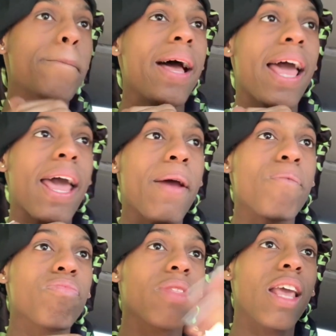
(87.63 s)

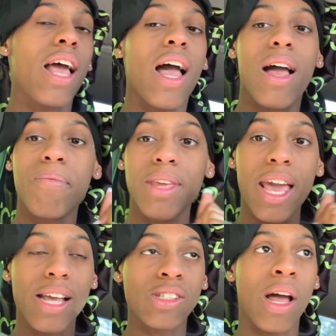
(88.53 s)
But um
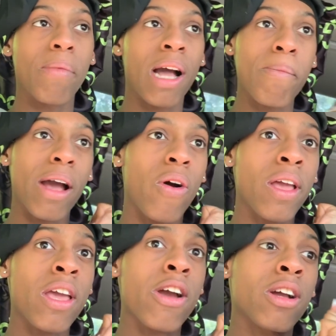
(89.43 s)
yeah so i'm gonna come back
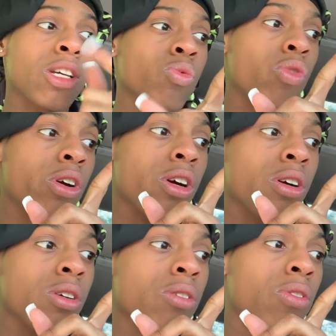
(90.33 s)
on here because
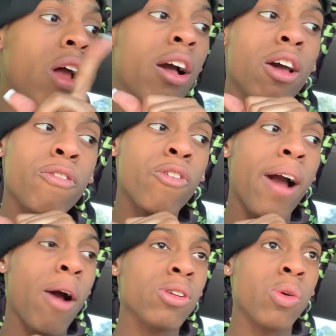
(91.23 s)
we're a good four
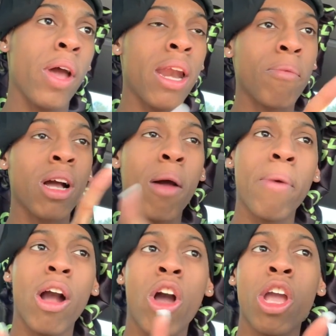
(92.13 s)
hours away and i'm gonna come
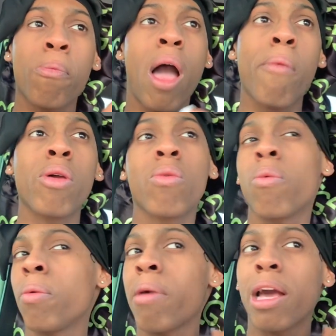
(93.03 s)
back on here probably
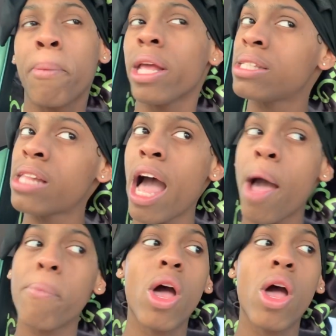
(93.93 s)
when we make a pit stop